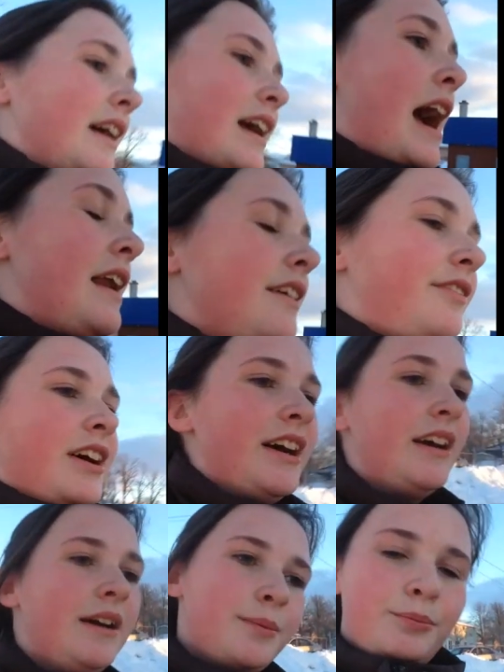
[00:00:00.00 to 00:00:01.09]
kind of
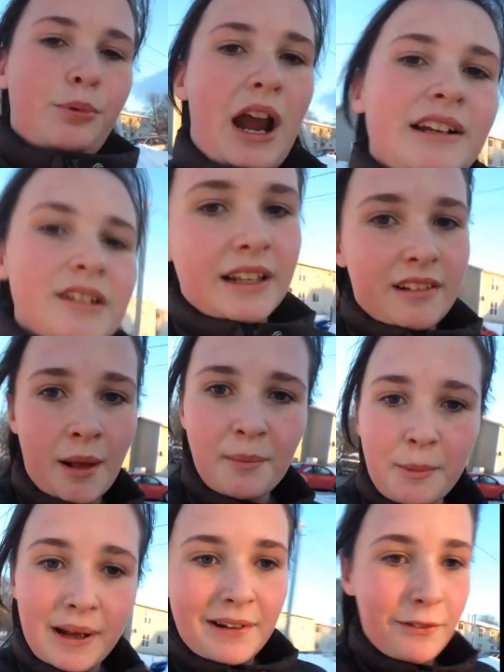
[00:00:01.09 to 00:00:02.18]
practically
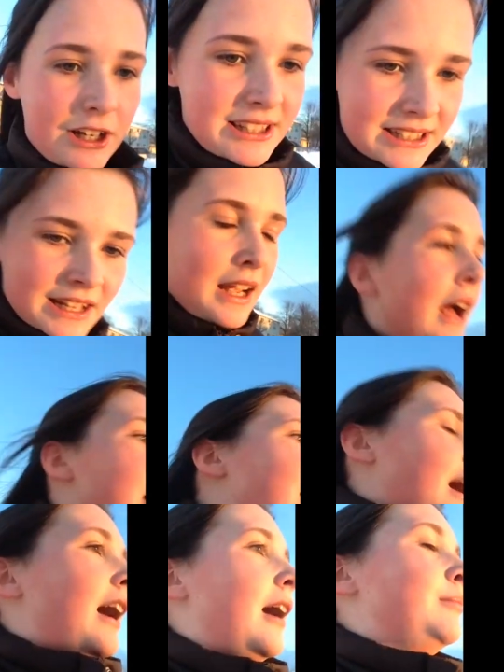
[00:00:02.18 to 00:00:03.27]
climbing Mount Everest
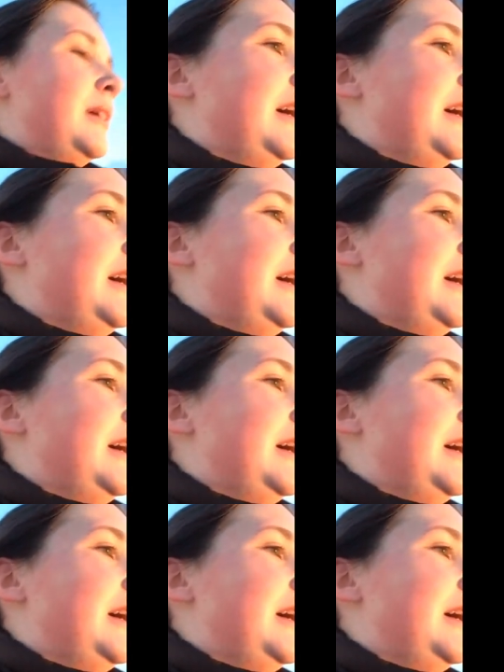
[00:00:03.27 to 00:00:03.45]
um,